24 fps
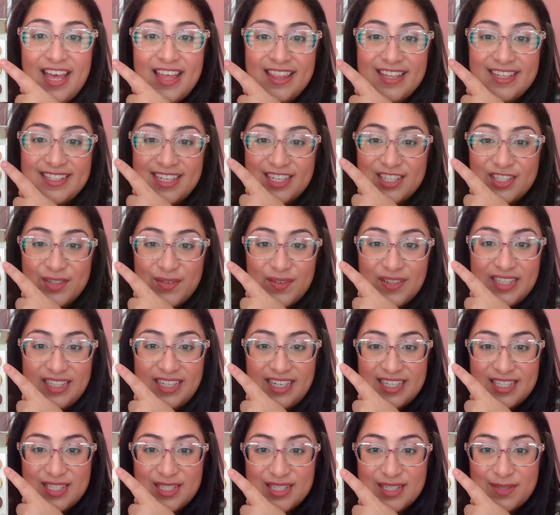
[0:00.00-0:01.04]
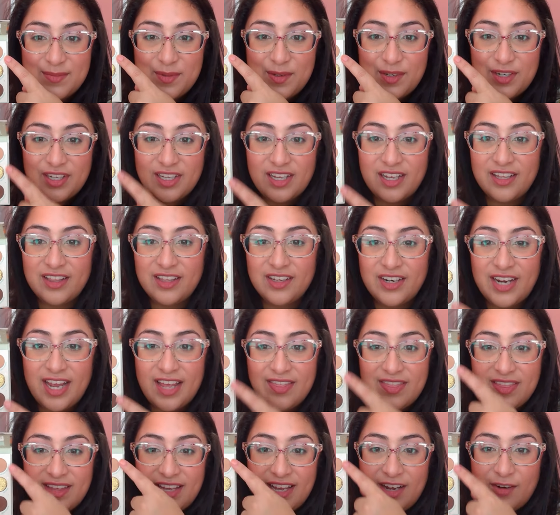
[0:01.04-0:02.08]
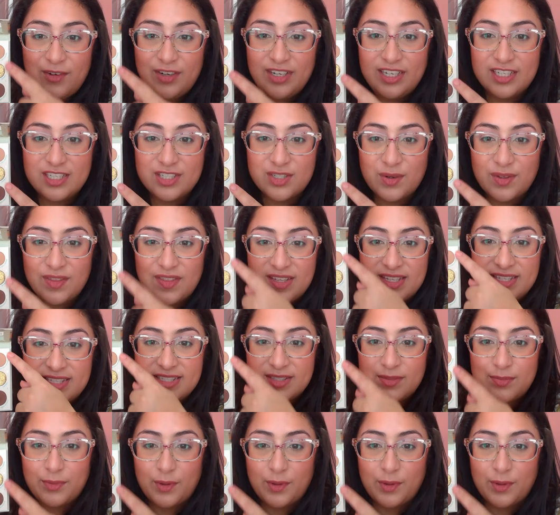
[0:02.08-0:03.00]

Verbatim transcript: This is actually really nice muted color. I think I really enjoyed this.